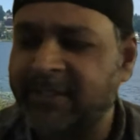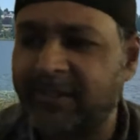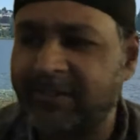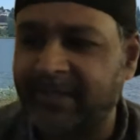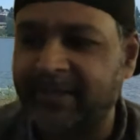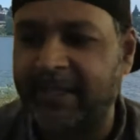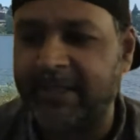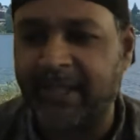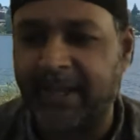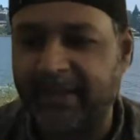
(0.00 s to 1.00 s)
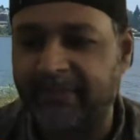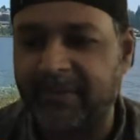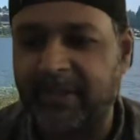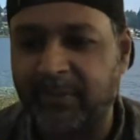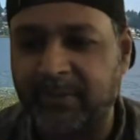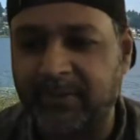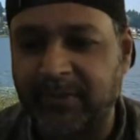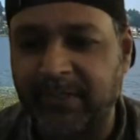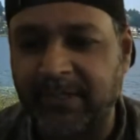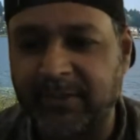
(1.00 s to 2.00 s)
thought that line of thinking was
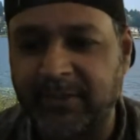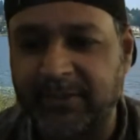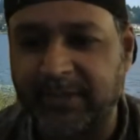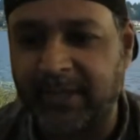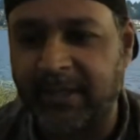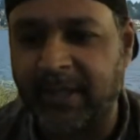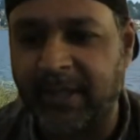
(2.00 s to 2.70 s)
really interesting,